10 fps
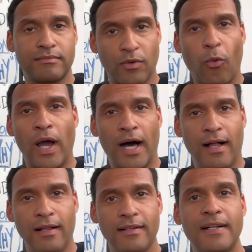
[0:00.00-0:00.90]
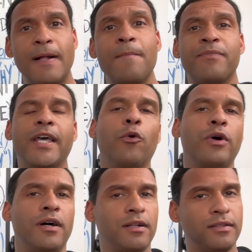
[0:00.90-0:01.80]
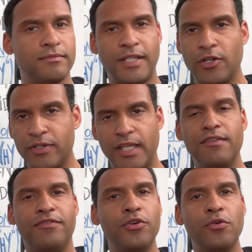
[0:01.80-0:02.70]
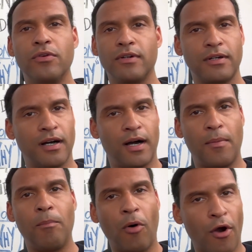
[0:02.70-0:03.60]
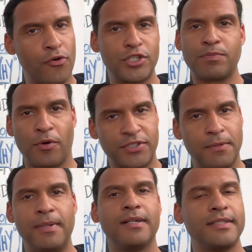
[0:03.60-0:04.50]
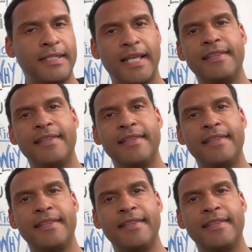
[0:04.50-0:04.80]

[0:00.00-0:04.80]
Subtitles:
well, they will, give you more responsibility.